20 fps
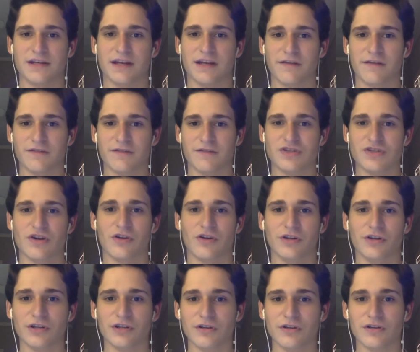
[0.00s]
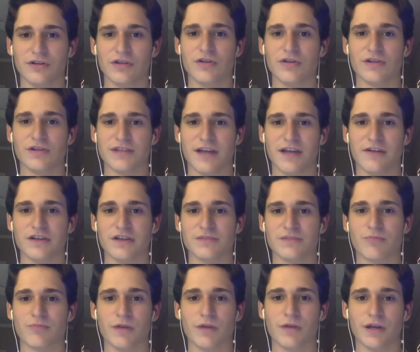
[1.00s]
And Nick Fitzgerald, you, you could tell his
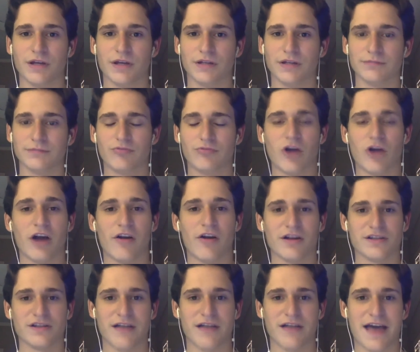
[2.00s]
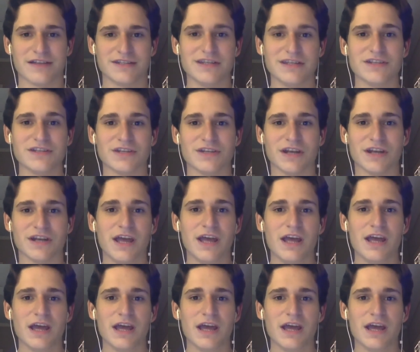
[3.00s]
uh, progress last season.